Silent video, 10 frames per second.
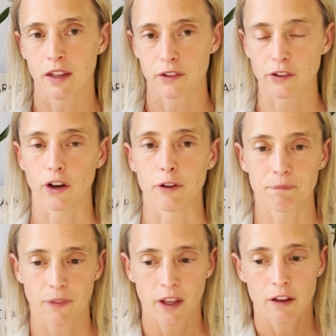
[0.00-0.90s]
So
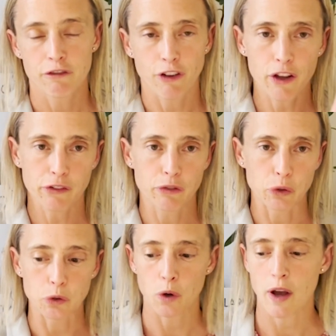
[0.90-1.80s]
first of
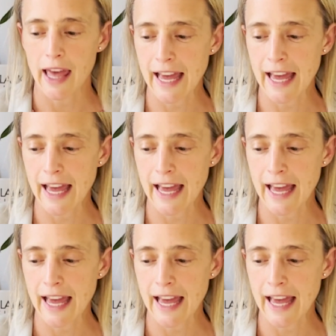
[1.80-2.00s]
all,